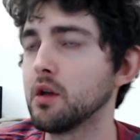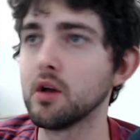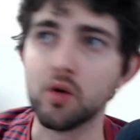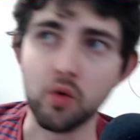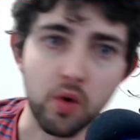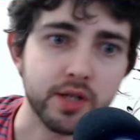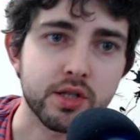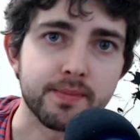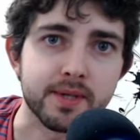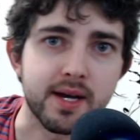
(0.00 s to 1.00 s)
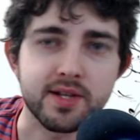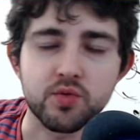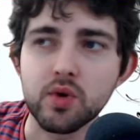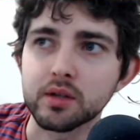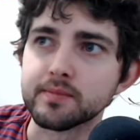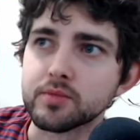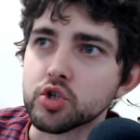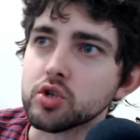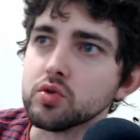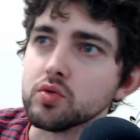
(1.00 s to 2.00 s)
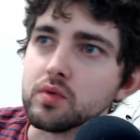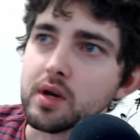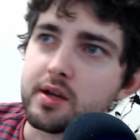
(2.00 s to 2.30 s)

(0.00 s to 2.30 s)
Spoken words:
What's up, guys? Welcome to